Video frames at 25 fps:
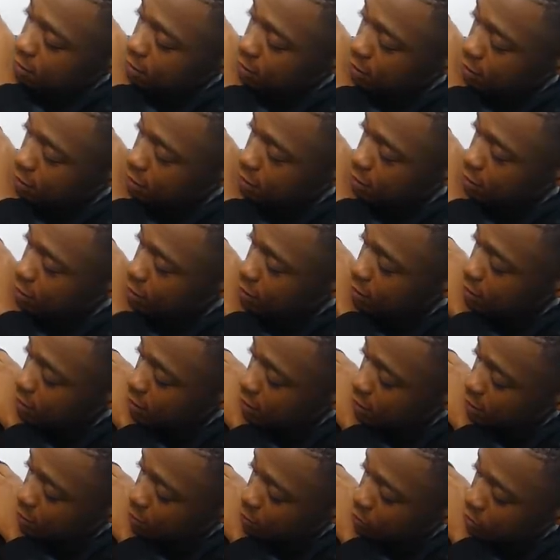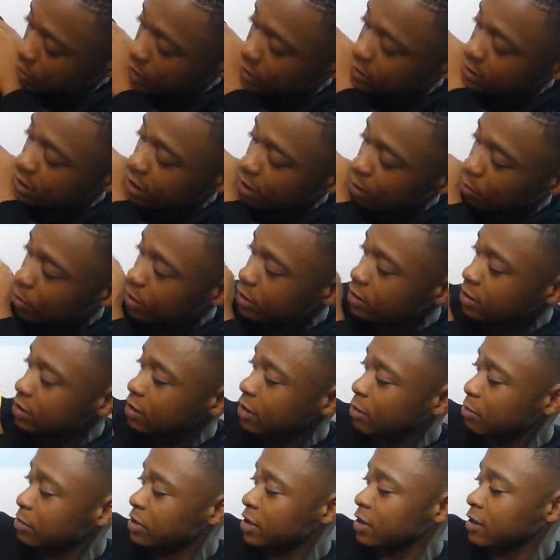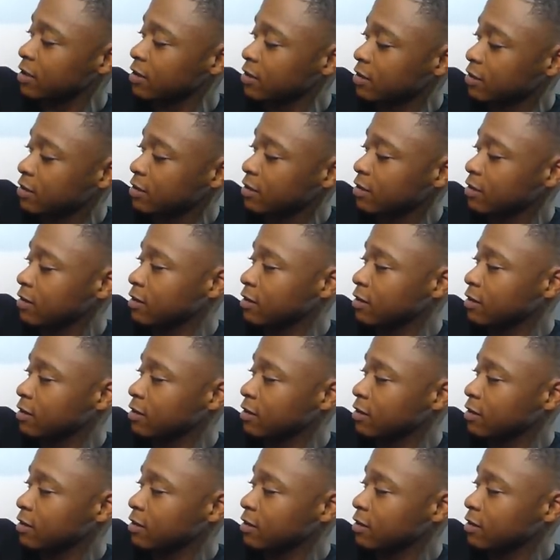know, price tag messing up things.